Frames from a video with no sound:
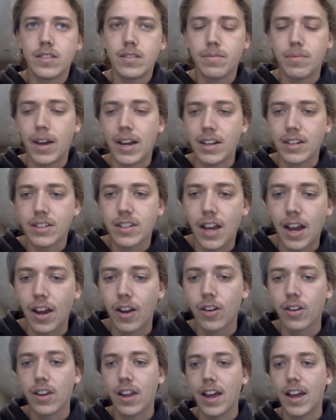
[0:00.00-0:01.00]
my
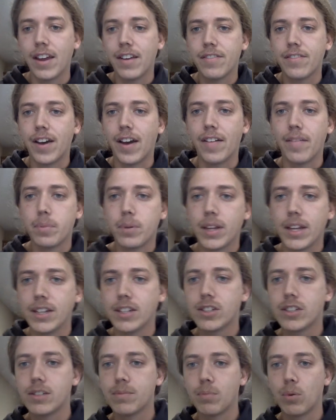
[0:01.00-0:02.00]
entire life. I've
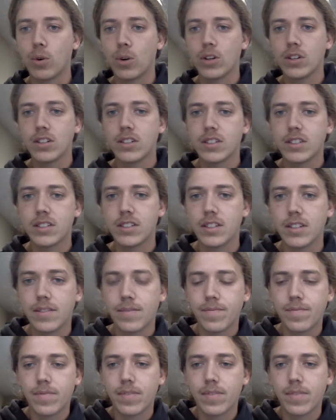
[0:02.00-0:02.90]
played sports.